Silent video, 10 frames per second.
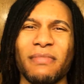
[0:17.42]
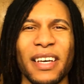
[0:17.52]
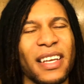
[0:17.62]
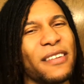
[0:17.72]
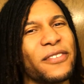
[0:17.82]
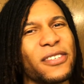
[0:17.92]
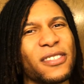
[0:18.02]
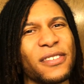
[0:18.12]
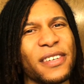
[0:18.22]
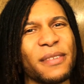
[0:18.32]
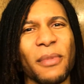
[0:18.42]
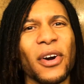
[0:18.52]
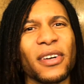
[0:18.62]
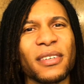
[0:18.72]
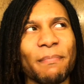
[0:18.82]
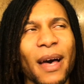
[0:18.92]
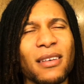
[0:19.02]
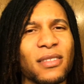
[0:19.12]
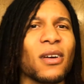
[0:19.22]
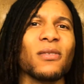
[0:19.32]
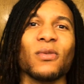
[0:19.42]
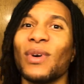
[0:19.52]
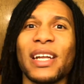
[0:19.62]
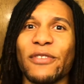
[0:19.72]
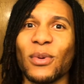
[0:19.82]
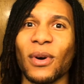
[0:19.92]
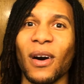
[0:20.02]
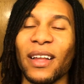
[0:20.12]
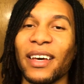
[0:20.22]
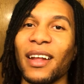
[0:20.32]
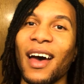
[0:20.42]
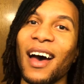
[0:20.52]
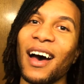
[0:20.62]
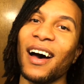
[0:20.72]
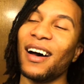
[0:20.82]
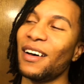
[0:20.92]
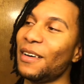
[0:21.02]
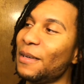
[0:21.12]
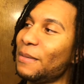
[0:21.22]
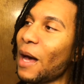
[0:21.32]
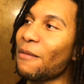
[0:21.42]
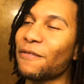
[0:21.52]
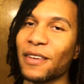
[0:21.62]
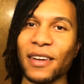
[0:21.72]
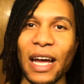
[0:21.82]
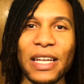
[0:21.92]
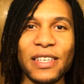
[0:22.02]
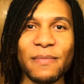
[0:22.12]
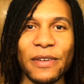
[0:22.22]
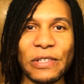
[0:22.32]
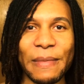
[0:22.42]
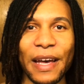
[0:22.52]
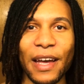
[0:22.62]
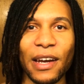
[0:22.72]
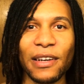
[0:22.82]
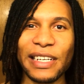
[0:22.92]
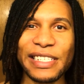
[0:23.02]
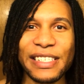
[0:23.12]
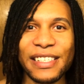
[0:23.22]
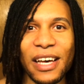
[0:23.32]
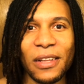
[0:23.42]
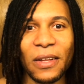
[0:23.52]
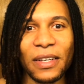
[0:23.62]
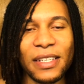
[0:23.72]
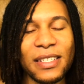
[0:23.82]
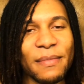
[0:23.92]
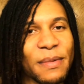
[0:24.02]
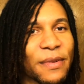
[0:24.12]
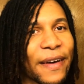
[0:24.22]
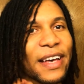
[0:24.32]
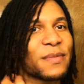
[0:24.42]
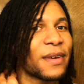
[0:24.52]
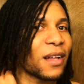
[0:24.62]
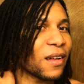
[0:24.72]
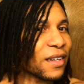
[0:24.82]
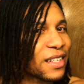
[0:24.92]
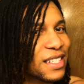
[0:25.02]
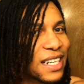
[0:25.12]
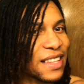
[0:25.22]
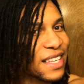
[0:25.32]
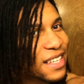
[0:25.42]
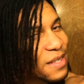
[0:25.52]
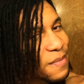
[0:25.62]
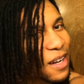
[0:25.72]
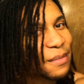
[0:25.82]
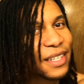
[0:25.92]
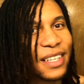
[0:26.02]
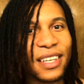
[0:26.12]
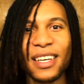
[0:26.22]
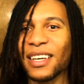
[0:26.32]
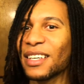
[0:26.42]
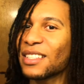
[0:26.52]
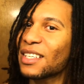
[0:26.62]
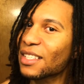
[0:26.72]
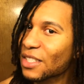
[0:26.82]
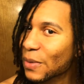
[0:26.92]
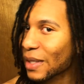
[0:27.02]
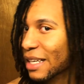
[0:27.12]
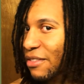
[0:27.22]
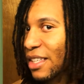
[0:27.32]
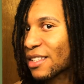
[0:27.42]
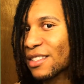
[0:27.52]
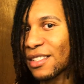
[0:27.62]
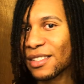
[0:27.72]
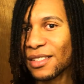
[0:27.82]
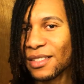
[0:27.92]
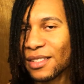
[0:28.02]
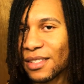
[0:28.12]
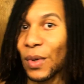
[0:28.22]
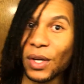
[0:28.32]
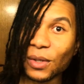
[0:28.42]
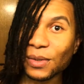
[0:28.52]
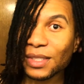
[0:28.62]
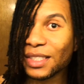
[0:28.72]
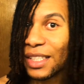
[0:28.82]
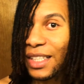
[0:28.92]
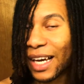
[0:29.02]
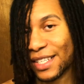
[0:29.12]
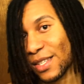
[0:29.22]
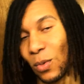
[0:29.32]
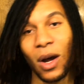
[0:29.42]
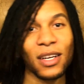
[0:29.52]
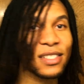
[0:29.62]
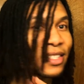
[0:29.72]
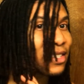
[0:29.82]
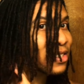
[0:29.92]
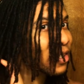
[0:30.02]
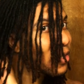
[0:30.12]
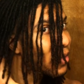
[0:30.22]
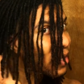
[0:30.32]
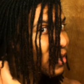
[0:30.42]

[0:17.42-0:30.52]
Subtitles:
anniversary, milestone, whatever you wanna call it. I figured I just measured my hair and just see how long it is. Some people have asked me how long it is, and I think it's probably 10 to 11 inches. We gonna see. I just washed it, so it